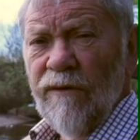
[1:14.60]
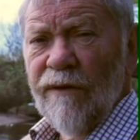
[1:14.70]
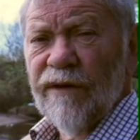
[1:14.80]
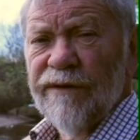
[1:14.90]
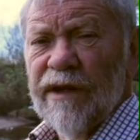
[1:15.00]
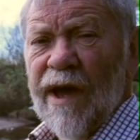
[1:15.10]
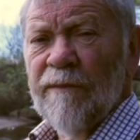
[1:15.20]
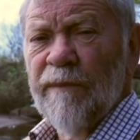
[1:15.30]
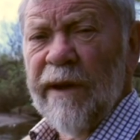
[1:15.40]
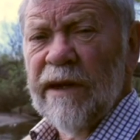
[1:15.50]
However, the
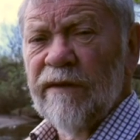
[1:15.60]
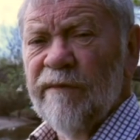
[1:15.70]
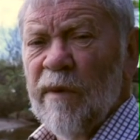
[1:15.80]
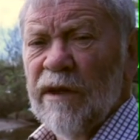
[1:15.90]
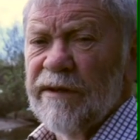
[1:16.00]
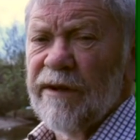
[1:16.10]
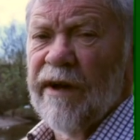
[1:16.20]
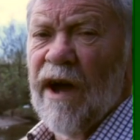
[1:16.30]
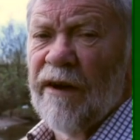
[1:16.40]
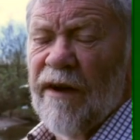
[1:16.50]
campaign of
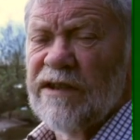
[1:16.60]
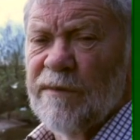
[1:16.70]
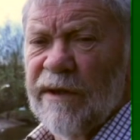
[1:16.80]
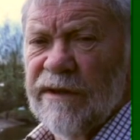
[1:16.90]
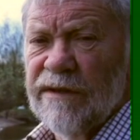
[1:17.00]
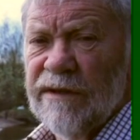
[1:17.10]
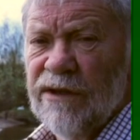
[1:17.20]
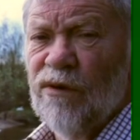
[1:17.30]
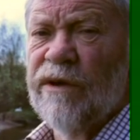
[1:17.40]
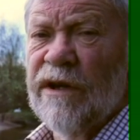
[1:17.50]
military harassment,
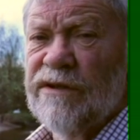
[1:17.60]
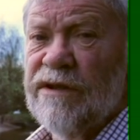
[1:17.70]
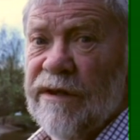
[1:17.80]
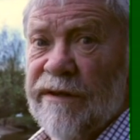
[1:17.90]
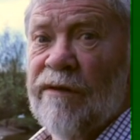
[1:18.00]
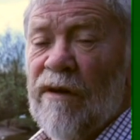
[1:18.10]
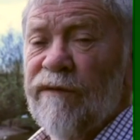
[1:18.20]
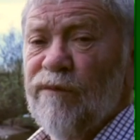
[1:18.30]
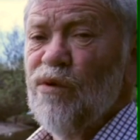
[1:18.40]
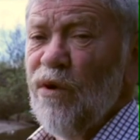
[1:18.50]
known as the
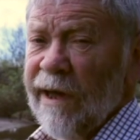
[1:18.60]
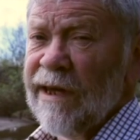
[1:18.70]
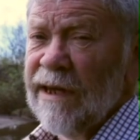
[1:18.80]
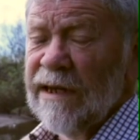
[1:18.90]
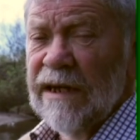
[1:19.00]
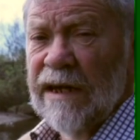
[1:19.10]
Rough Wooing,